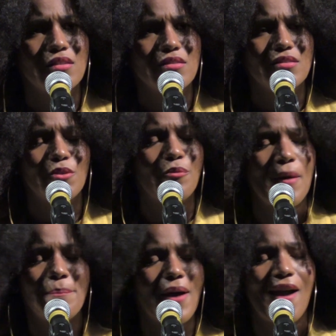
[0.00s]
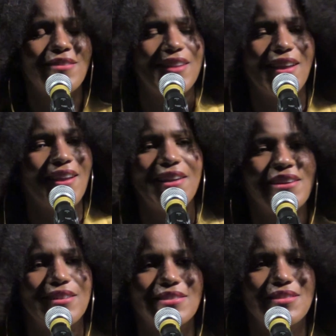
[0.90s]
Still wet behind the
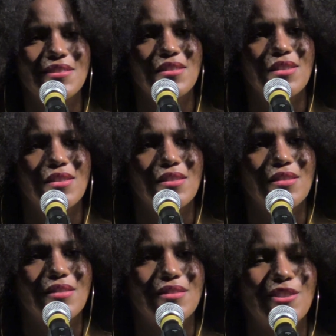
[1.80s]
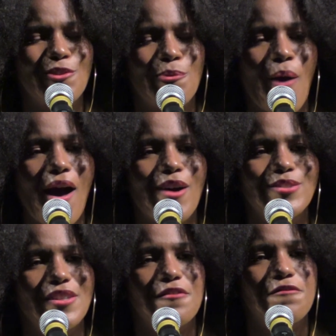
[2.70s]
ears. Still
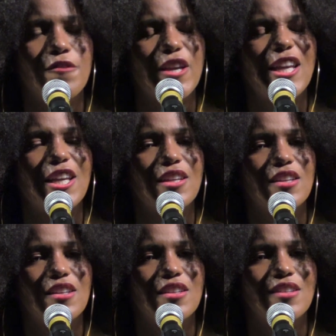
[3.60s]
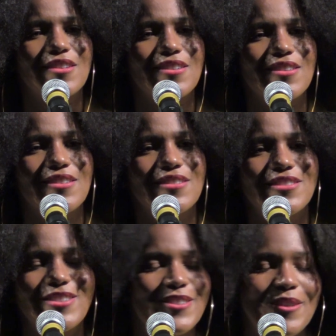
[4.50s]
wild and free.
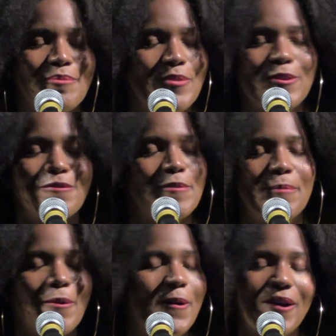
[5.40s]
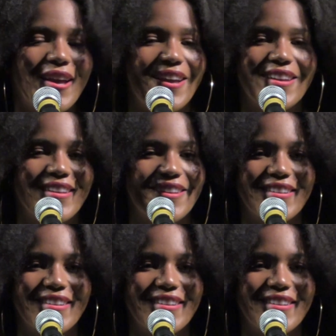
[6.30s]
Still a beautiful boy.